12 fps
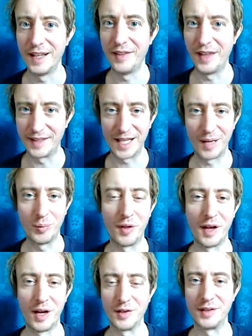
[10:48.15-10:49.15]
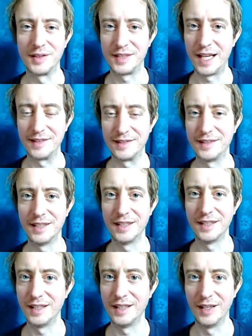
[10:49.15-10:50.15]
that come without taste
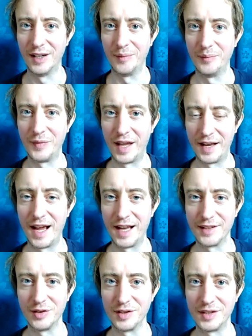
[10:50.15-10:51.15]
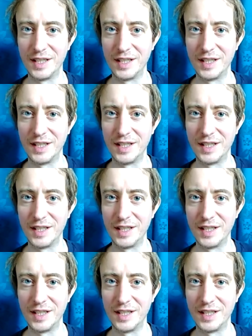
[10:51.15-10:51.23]
enhancers.